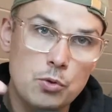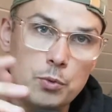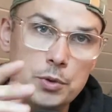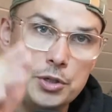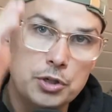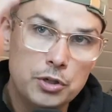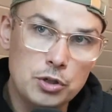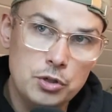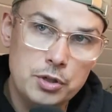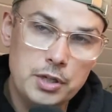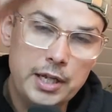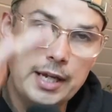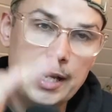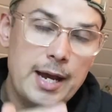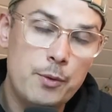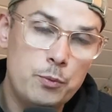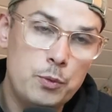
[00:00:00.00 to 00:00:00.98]
when you're
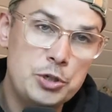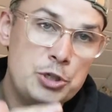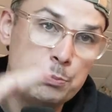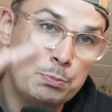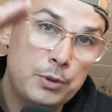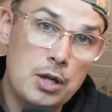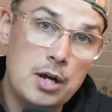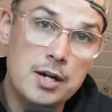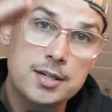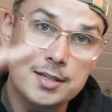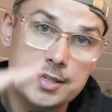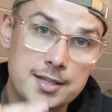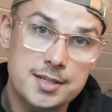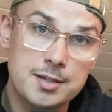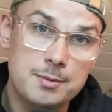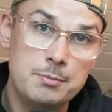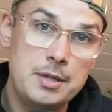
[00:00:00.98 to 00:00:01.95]
looking at which blogs to
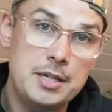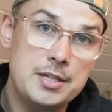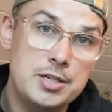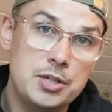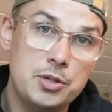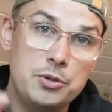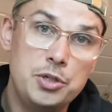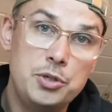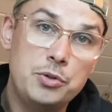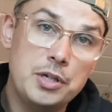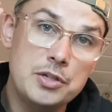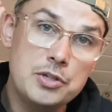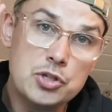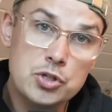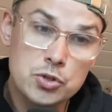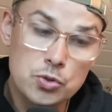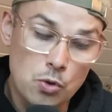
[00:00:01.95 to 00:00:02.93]
submit to, you can
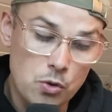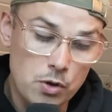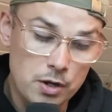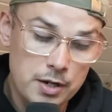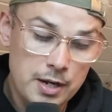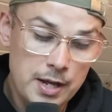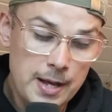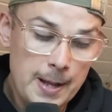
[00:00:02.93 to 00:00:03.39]
sort